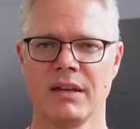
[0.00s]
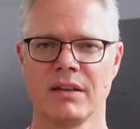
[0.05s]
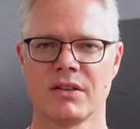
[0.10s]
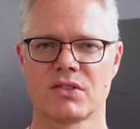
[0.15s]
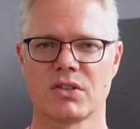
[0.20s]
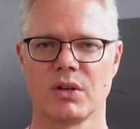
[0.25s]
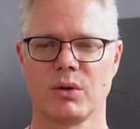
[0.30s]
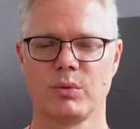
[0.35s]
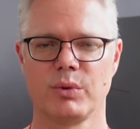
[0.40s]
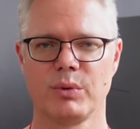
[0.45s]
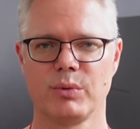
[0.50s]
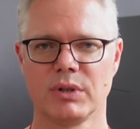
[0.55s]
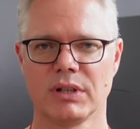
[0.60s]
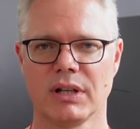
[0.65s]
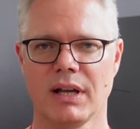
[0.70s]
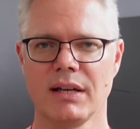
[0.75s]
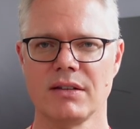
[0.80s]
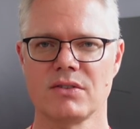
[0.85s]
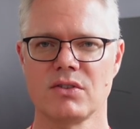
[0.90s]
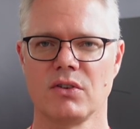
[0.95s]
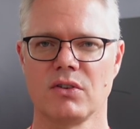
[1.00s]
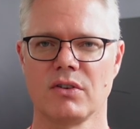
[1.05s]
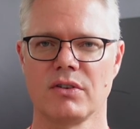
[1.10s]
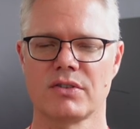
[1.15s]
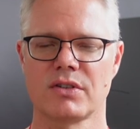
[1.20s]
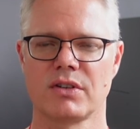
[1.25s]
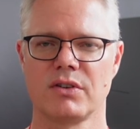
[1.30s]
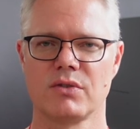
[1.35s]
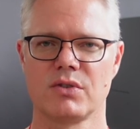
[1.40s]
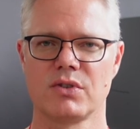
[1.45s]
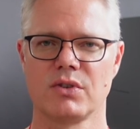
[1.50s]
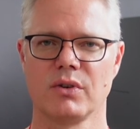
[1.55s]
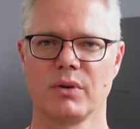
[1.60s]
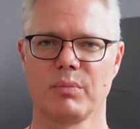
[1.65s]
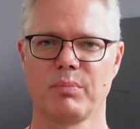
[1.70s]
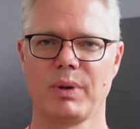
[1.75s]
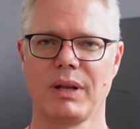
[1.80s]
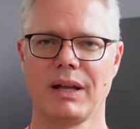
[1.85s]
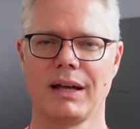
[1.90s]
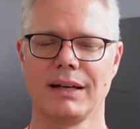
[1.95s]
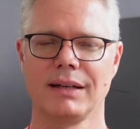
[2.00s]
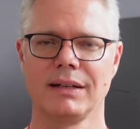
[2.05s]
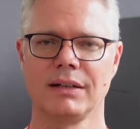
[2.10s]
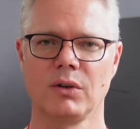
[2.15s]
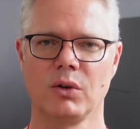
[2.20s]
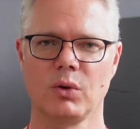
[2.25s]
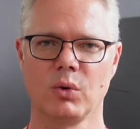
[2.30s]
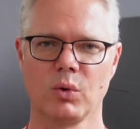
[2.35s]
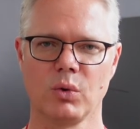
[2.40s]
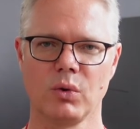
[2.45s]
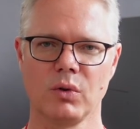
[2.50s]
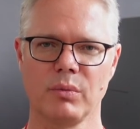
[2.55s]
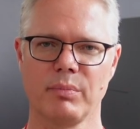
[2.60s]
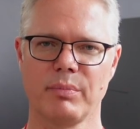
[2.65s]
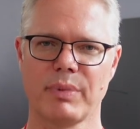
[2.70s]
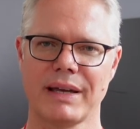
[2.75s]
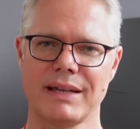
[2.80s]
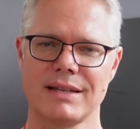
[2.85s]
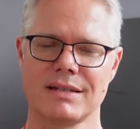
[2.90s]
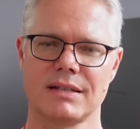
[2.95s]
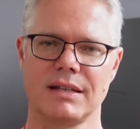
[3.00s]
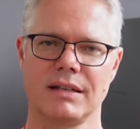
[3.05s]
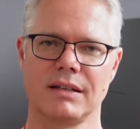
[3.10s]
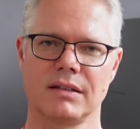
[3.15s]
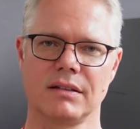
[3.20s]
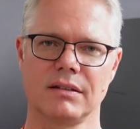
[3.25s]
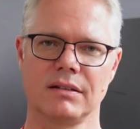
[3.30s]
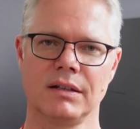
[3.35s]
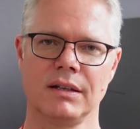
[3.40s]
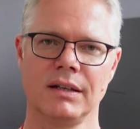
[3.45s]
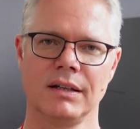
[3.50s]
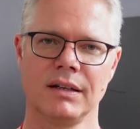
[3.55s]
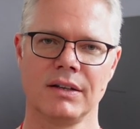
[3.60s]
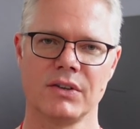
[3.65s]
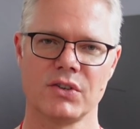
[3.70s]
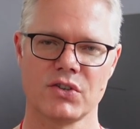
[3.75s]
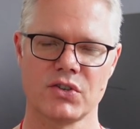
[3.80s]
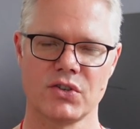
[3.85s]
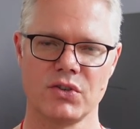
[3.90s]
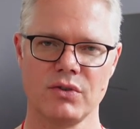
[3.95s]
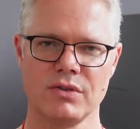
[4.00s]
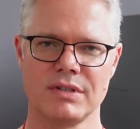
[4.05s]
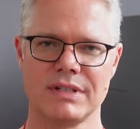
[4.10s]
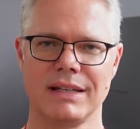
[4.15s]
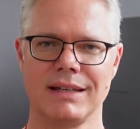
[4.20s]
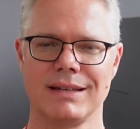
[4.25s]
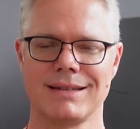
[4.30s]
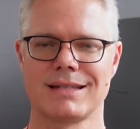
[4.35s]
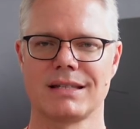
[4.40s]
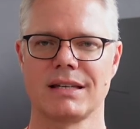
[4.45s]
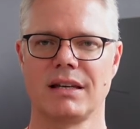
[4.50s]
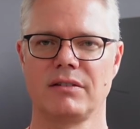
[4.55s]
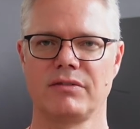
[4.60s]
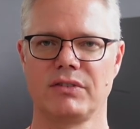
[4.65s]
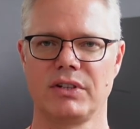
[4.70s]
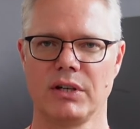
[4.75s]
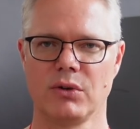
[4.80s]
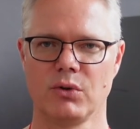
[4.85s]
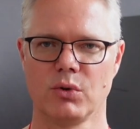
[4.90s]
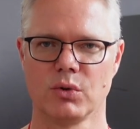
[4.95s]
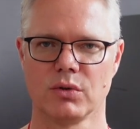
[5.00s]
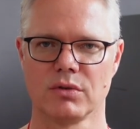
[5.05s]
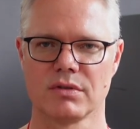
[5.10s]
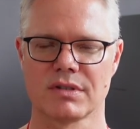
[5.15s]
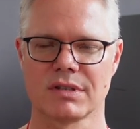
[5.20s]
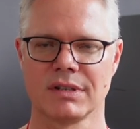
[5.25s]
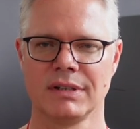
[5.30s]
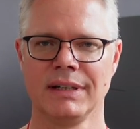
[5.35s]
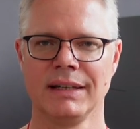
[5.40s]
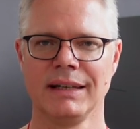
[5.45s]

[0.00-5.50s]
So we would like to ask you to apply all basic shooting safety rules.